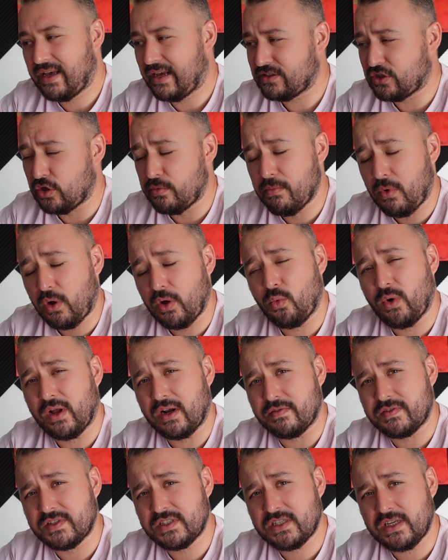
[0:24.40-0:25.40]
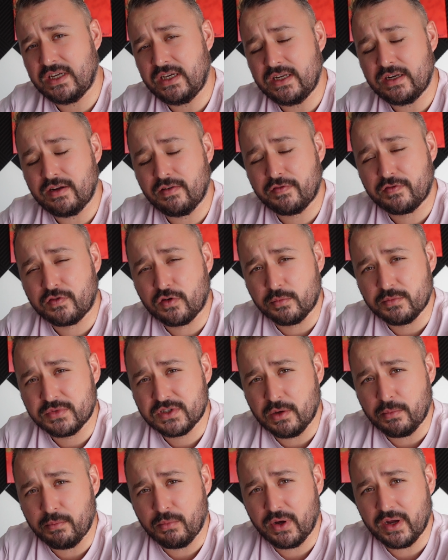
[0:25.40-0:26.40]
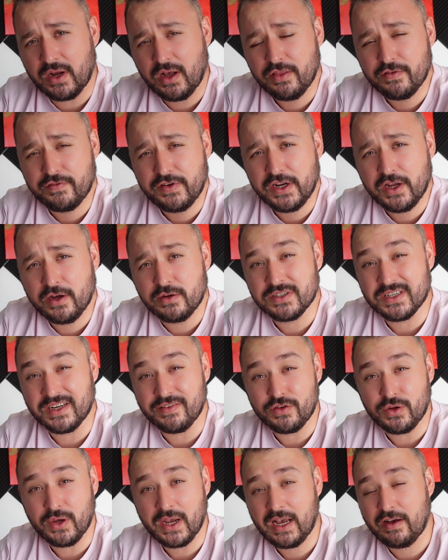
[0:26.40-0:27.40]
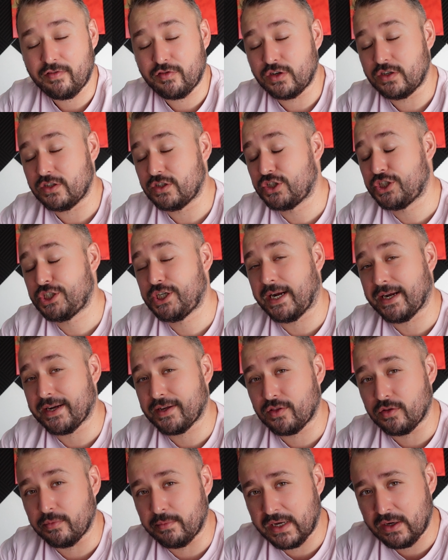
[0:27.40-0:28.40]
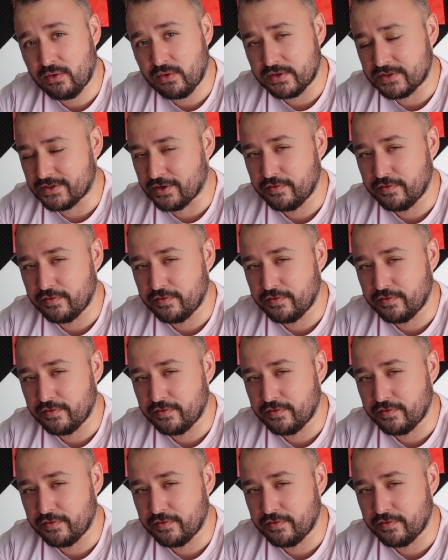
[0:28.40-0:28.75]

As you might well have seen from some of my other videos, and if you haven't, check them out.